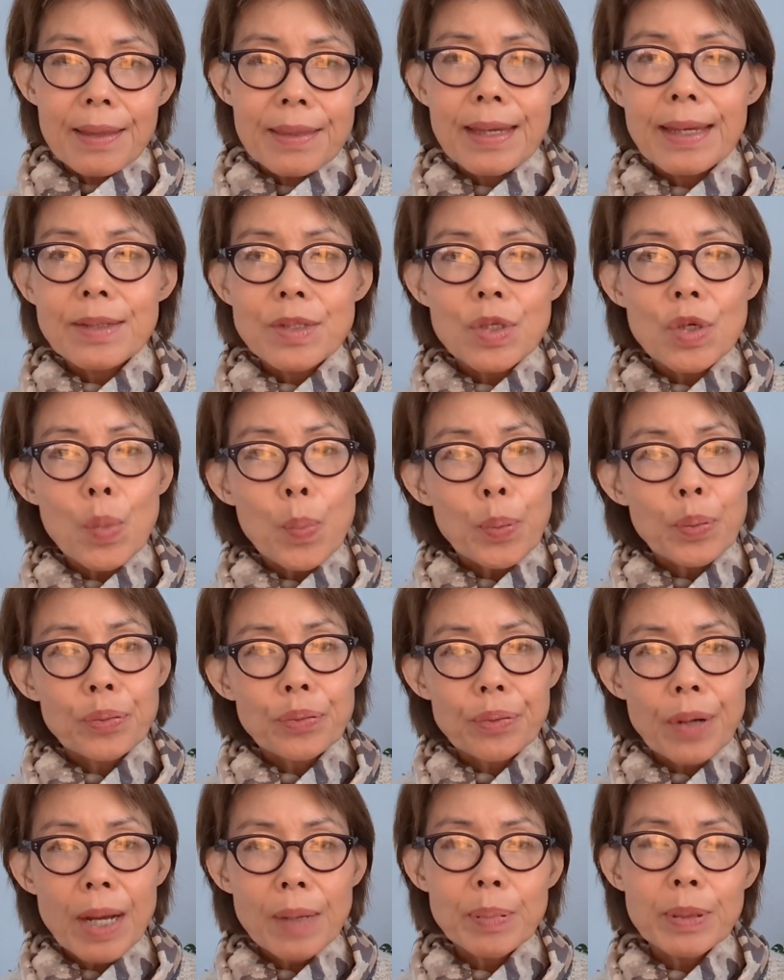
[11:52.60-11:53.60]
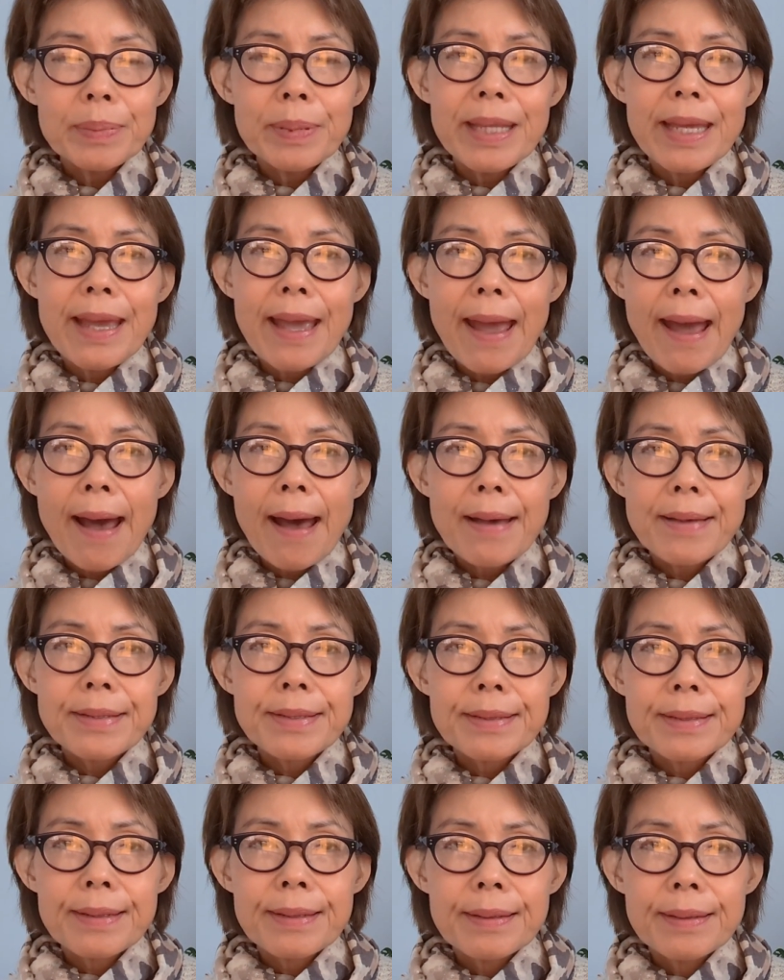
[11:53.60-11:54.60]
Then you'll probably
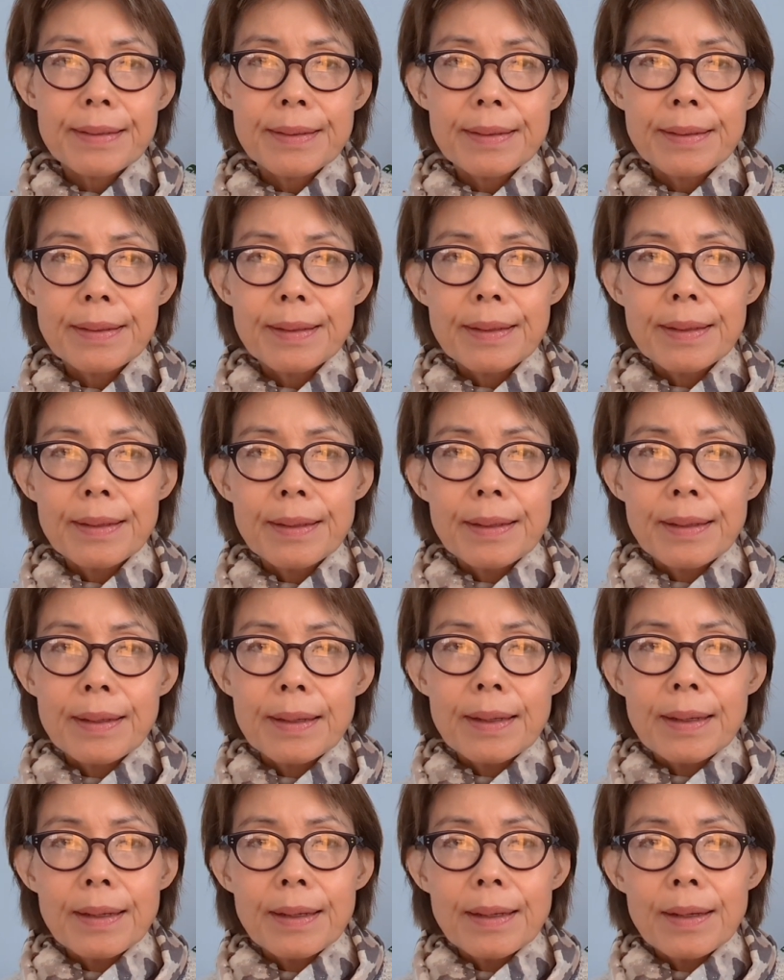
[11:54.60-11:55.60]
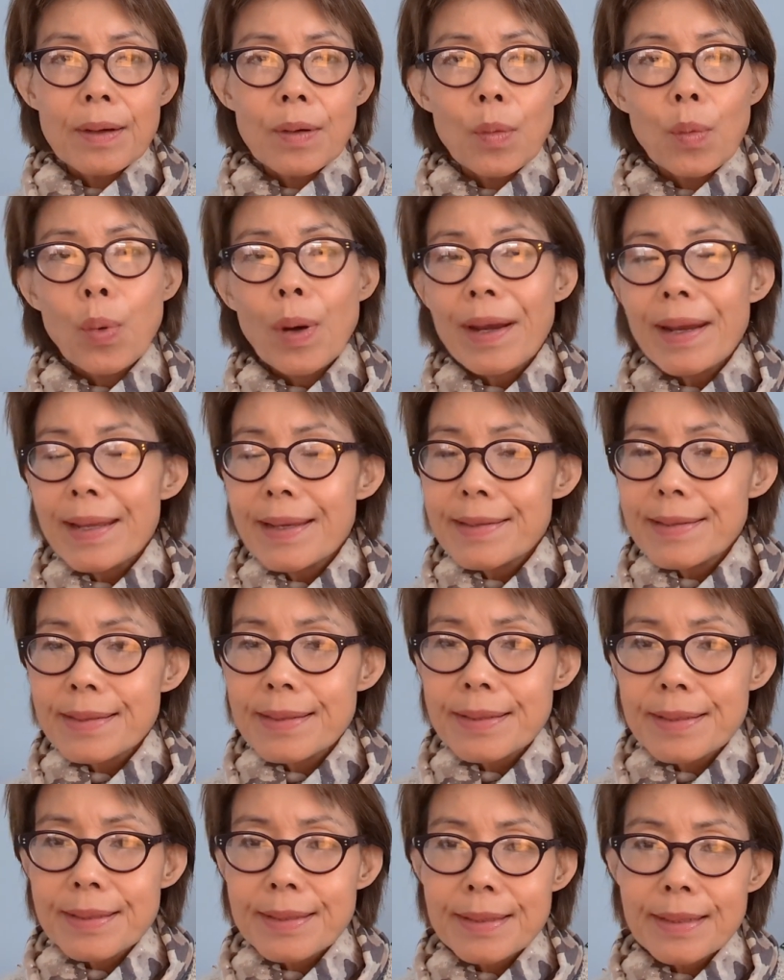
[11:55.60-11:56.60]
ask, what is
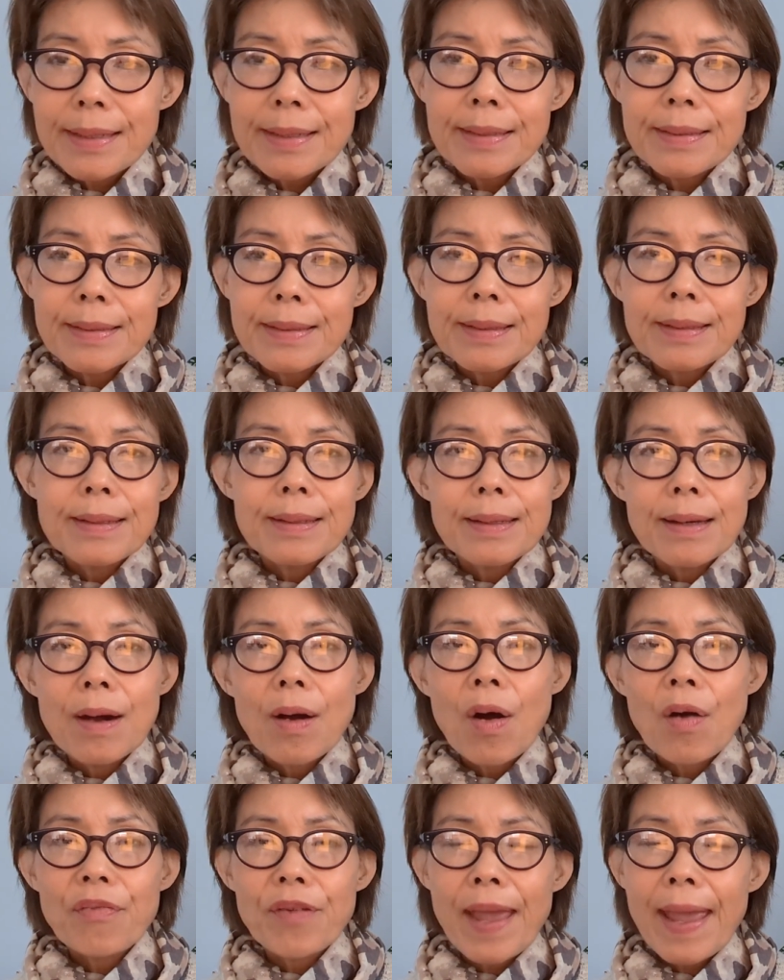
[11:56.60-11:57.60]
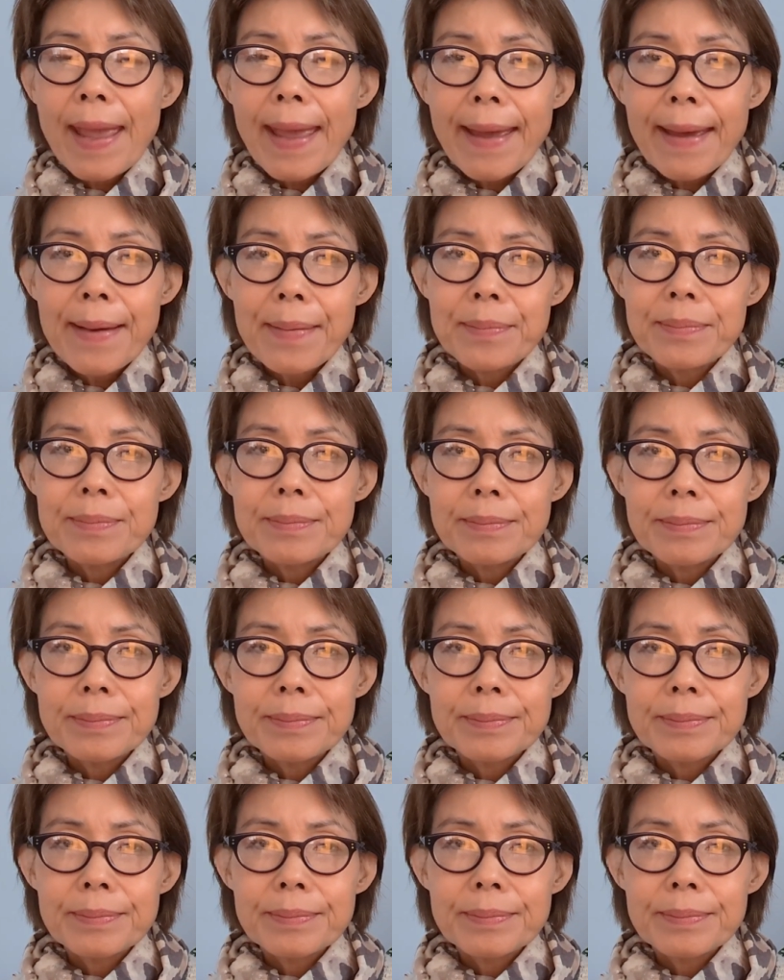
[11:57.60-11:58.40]
the sin of Ham?